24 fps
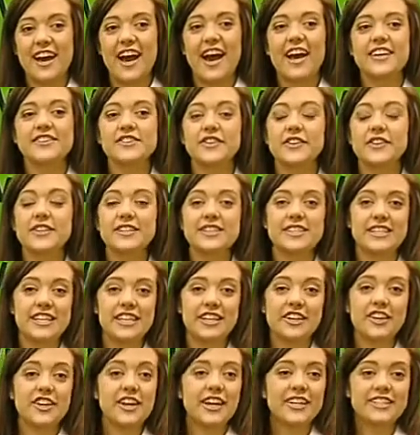As you can see,
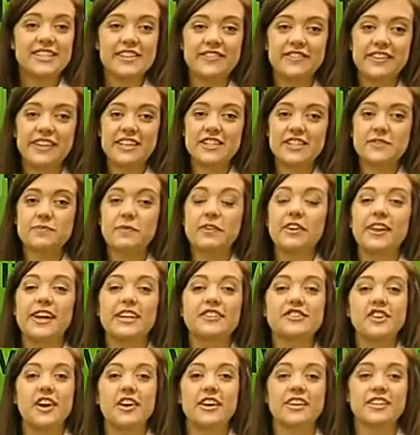connectivity is
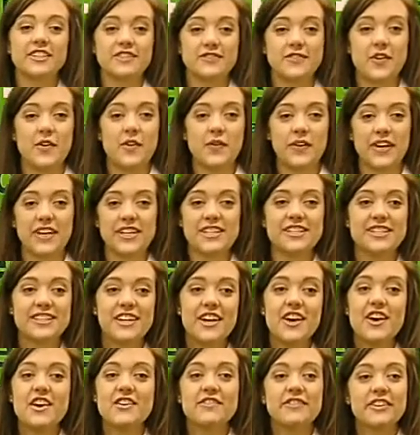Murrelektronik's focus.
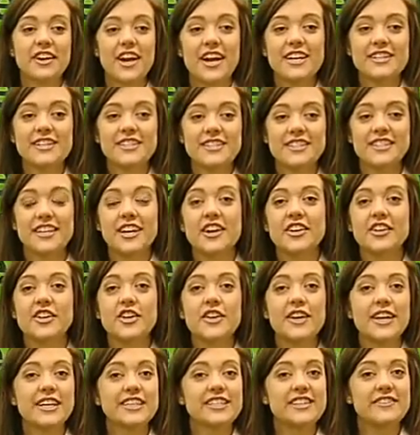For us,
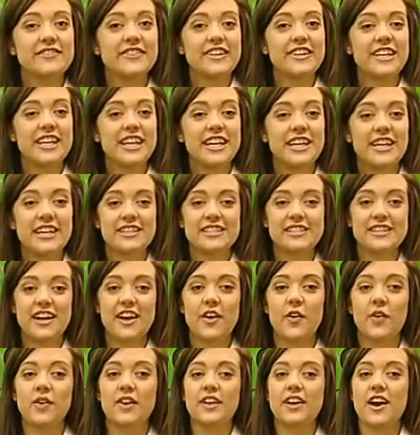connectivity is
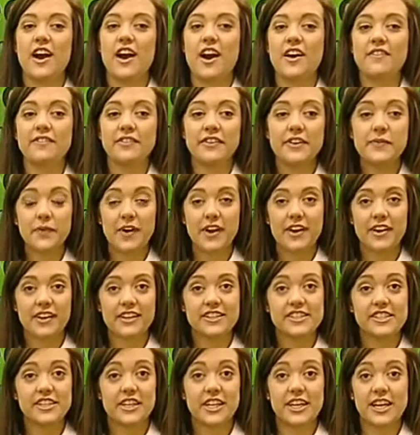not only offering
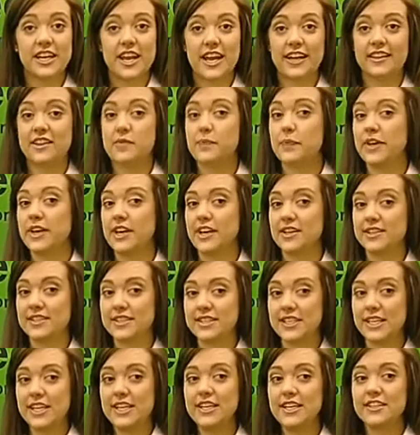products to connect the
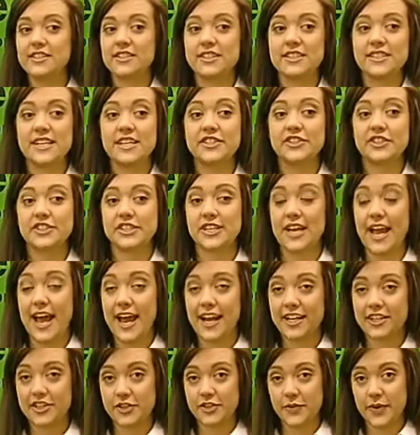PLC to sensors and
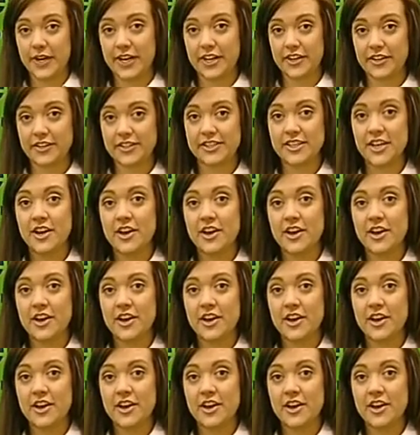actuators.